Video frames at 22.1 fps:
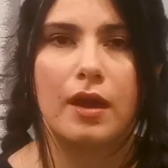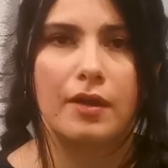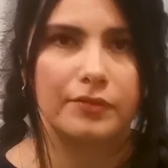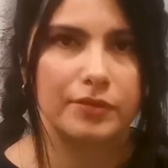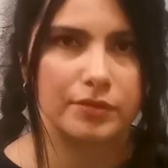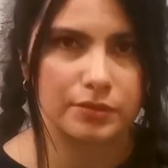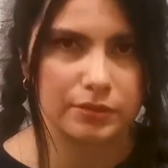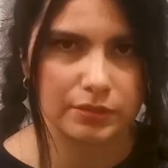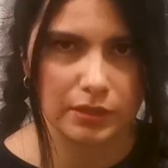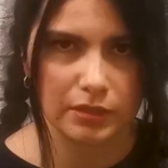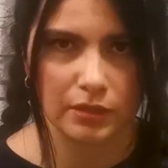
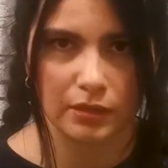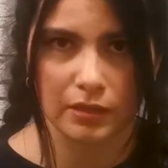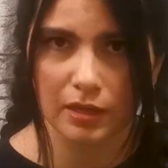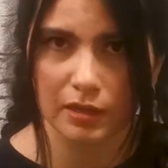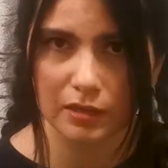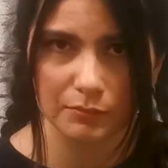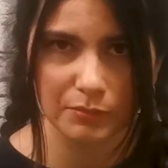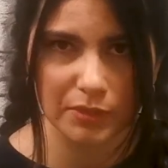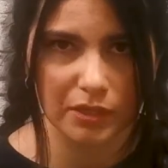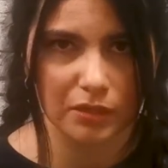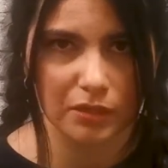ever seen an
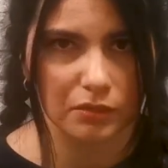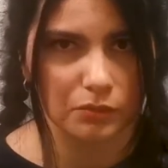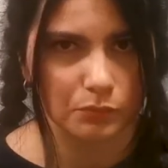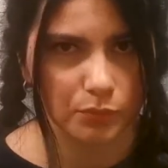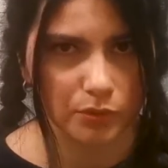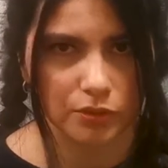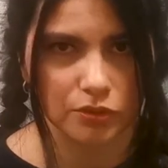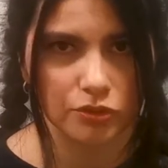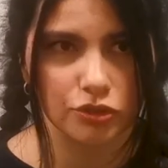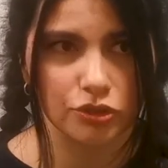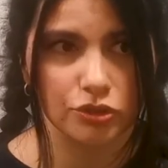anime gut
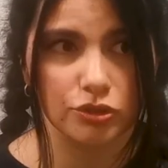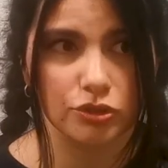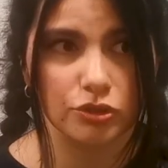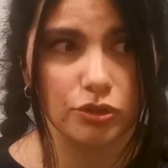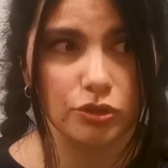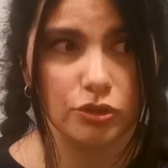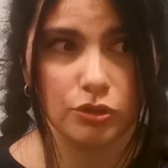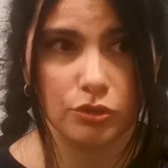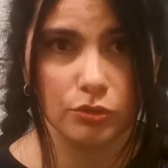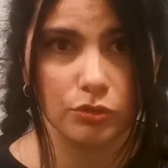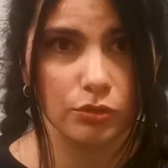punch,
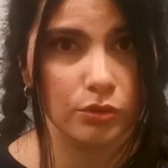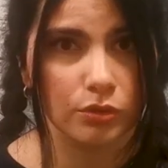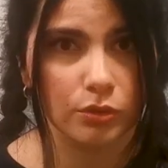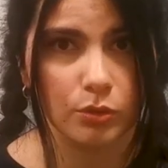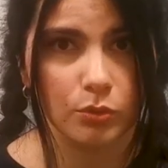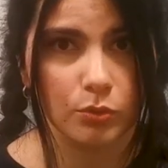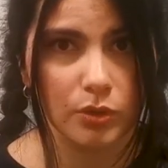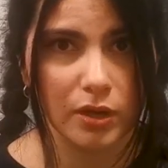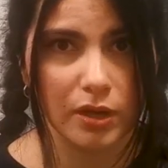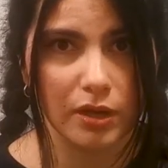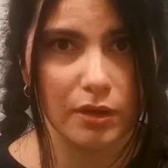you'll know
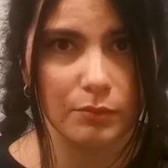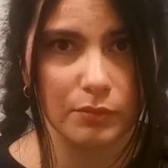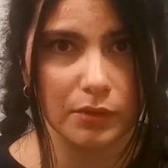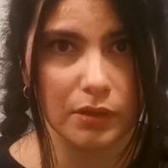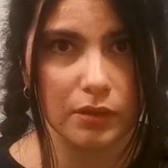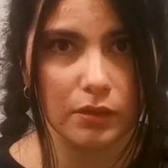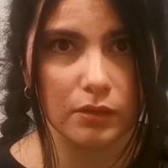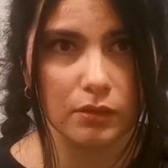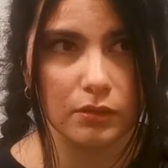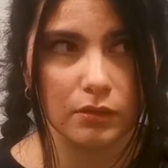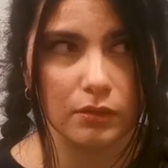what I
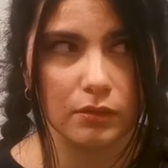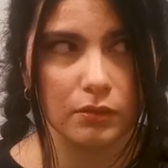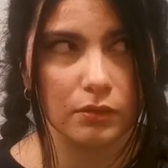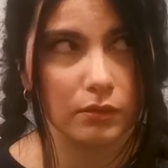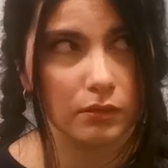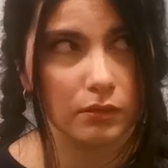mean.